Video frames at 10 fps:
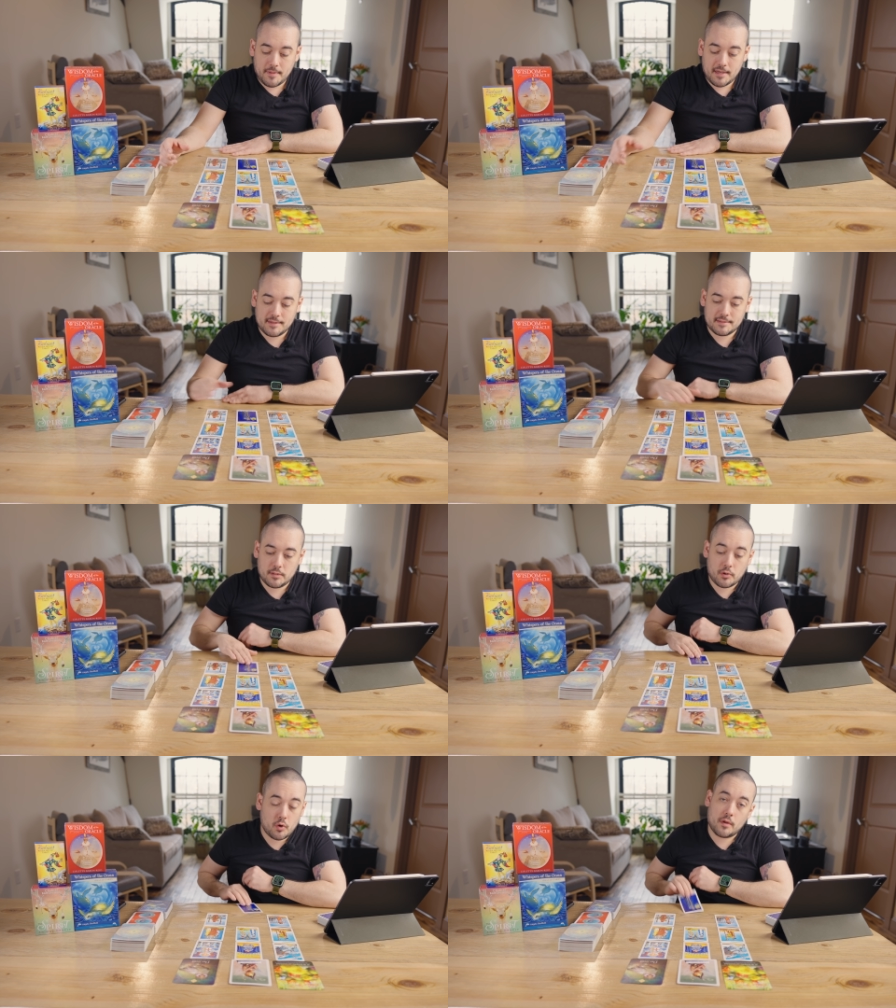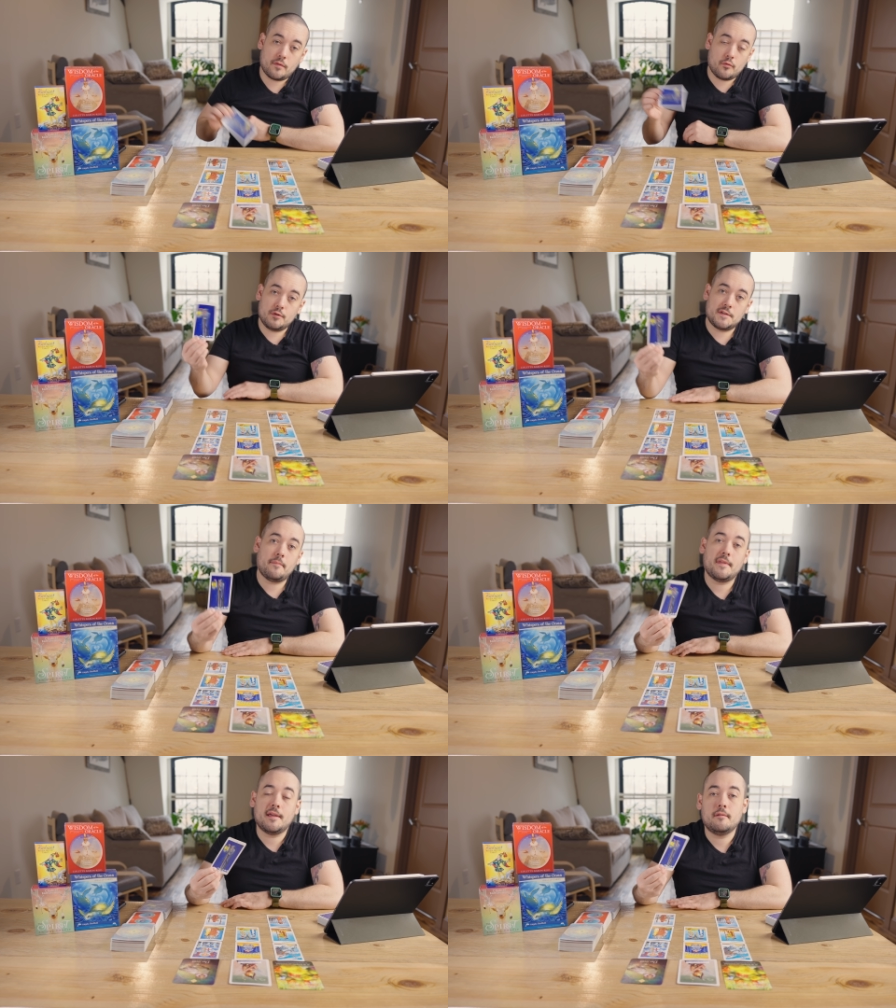because they were going through
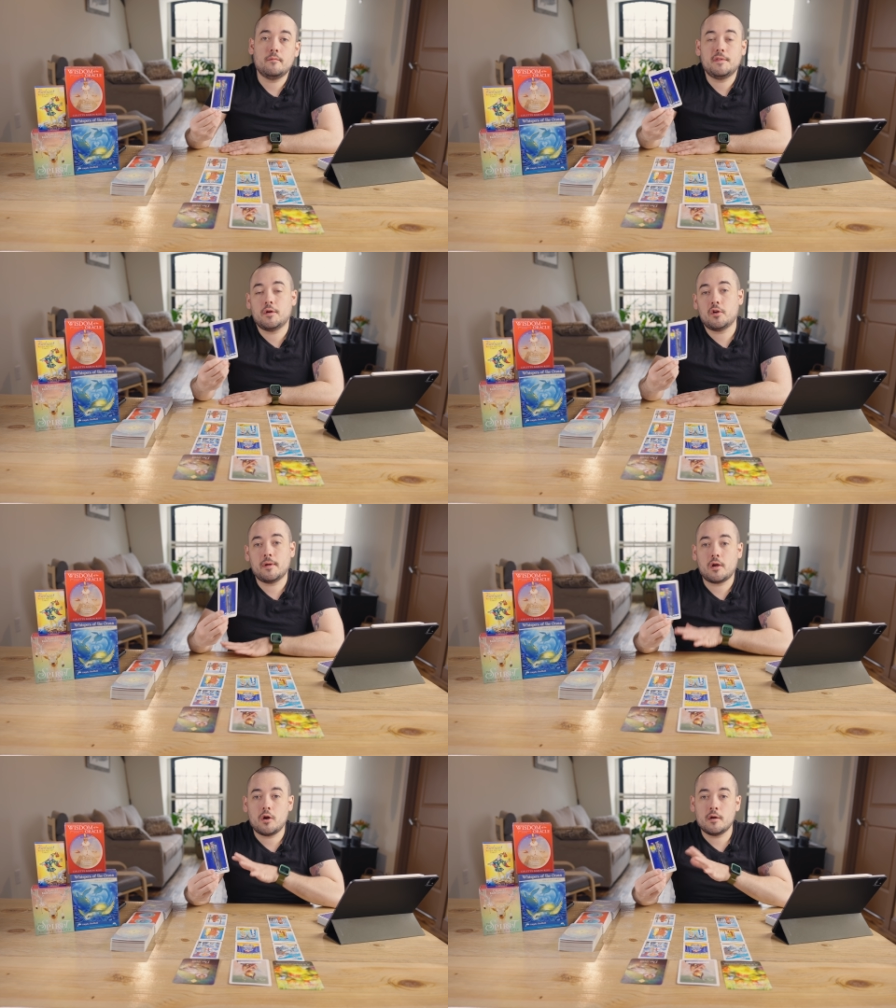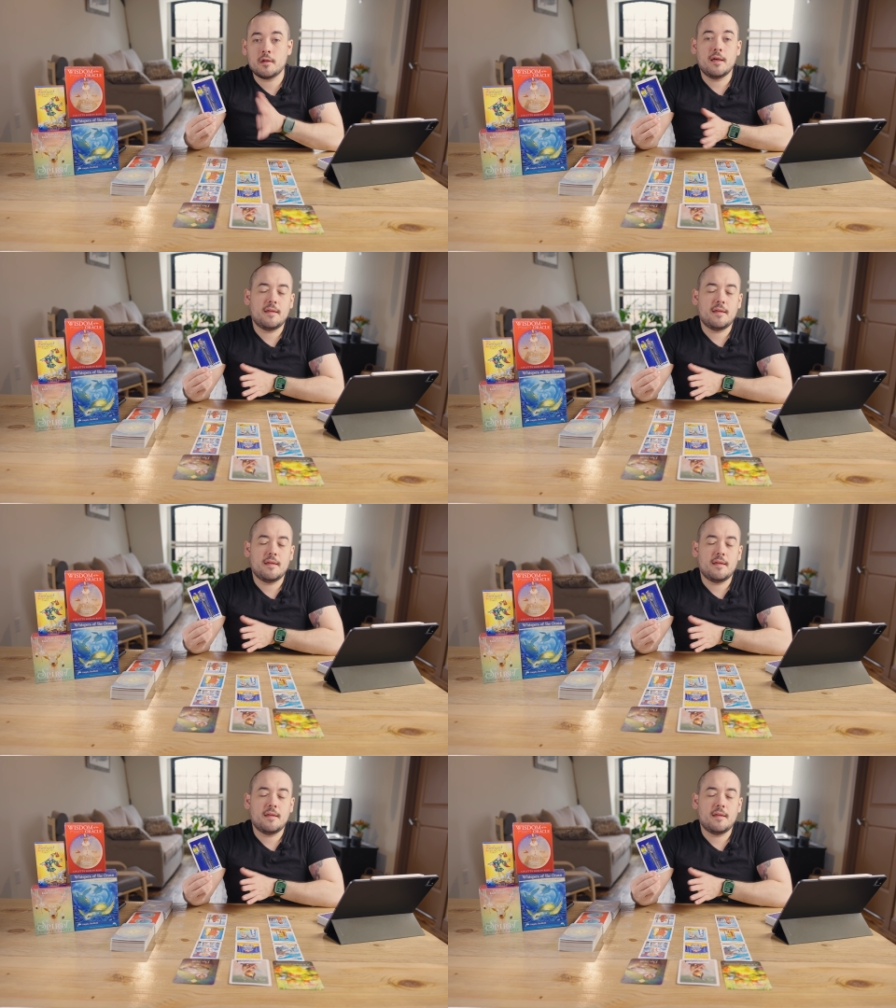something with the Hermit card.